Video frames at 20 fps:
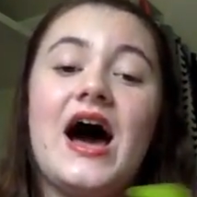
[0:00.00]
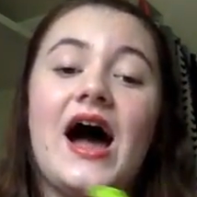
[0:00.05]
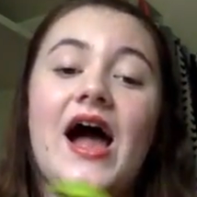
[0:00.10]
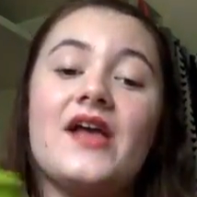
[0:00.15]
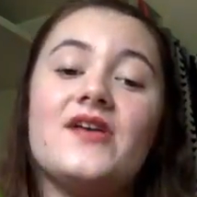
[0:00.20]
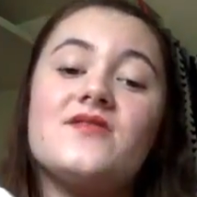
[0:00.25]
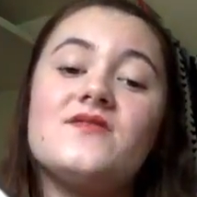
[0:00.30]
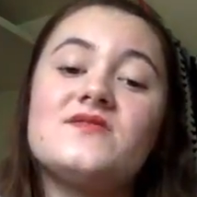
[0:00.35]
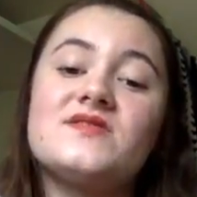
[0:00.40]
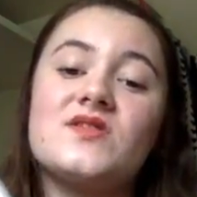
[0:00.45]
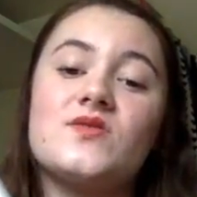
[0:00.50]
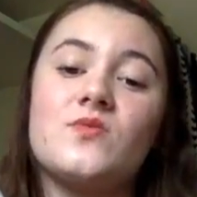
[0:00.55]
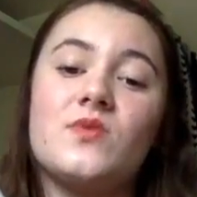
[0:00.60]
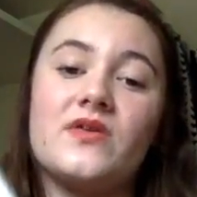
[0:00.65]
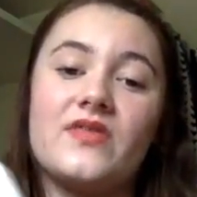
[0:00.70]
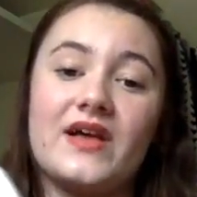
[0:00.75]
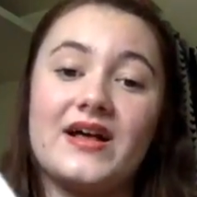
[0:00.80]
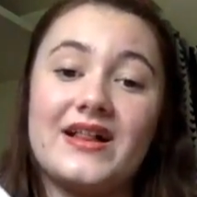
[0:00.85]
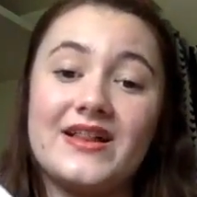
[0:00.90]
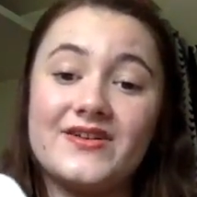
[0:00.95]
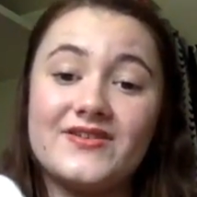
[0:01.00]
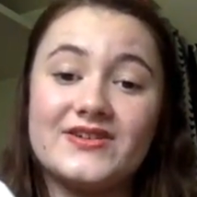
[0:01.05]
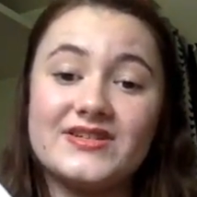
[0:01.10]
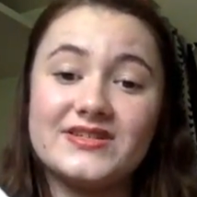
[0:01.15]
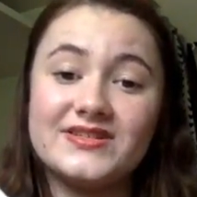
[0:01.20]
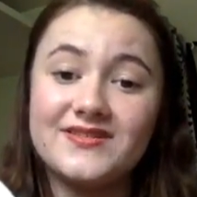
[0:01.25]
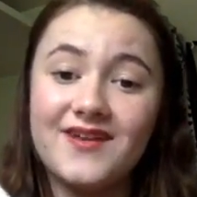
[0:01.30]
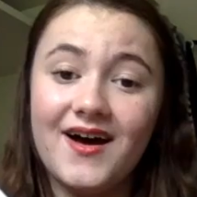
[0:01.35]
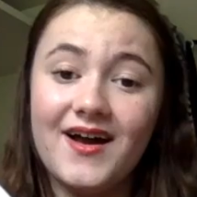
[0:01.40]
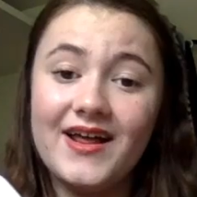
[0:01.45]
I use it with a
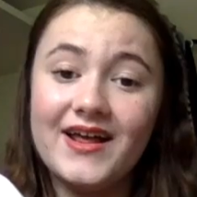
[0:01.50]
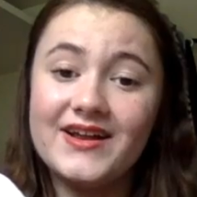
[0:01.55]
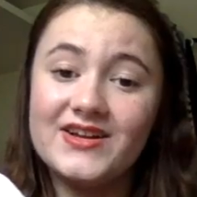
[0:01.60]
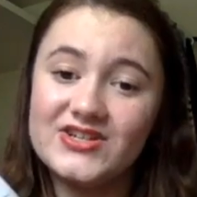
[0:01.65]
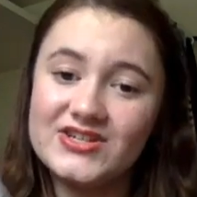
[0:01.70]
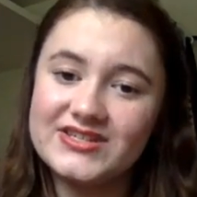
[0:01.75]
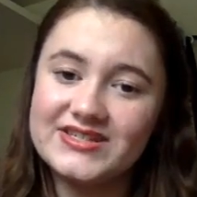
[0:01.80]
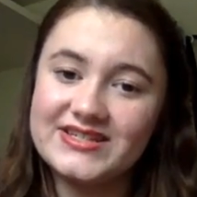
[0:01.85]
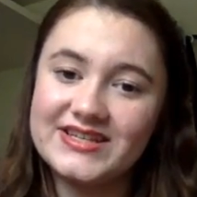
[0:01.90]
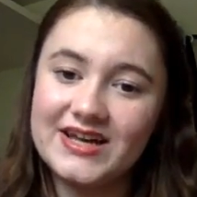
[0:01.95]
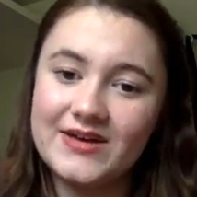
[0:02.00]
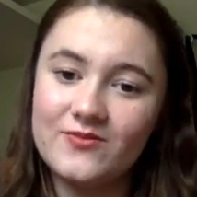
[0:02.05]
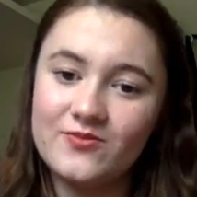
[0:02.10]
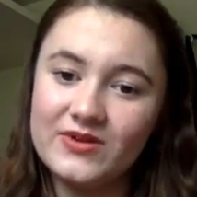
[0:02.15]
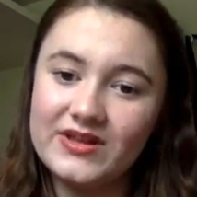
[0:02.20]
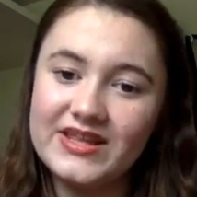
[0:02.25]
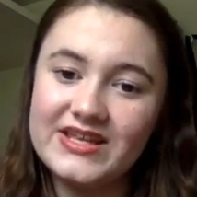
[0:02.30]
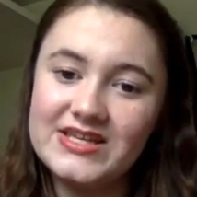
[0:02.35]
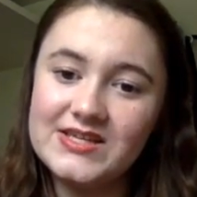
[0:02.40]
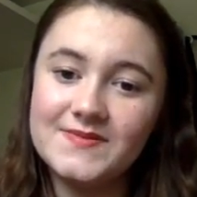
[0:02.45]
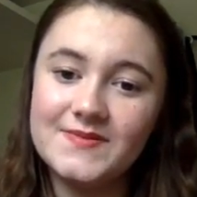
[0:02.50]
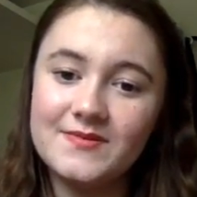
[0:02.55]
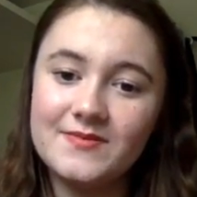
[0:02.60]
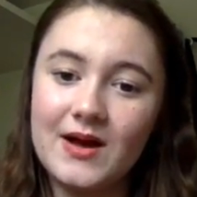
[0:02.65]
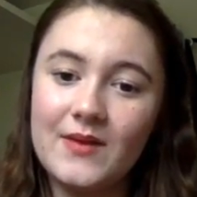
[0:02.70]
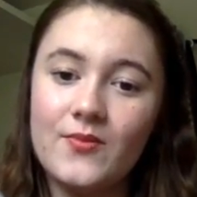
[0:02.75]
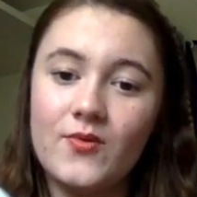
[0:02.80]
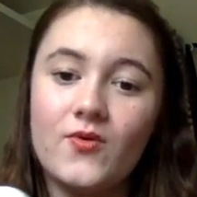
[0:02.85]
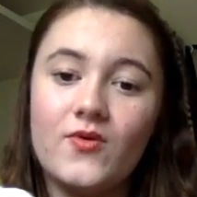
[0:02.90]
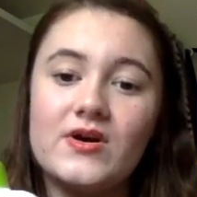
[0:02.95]
Clarisonic just to get really deep in
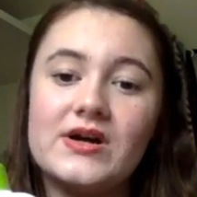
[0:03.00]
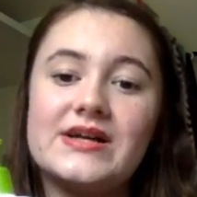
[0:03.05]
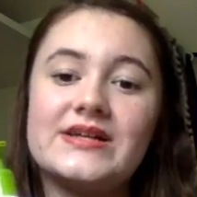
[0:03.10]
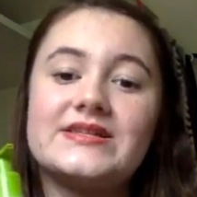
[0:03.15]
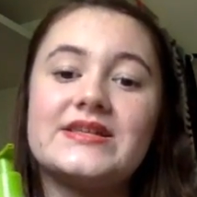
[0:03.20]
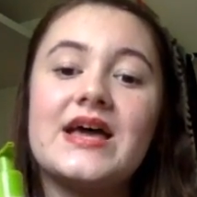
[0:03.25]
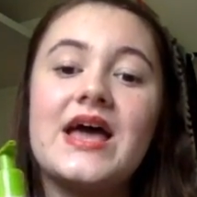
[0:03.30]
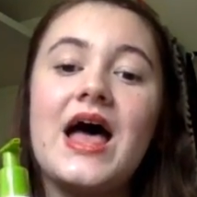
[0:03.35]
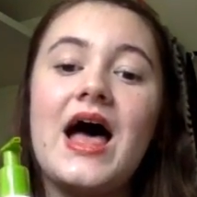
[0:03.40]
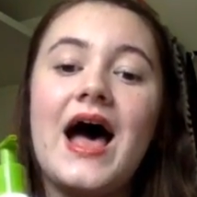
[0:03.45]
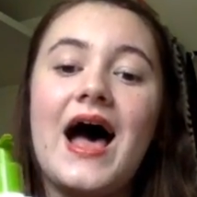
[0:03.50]
my pores.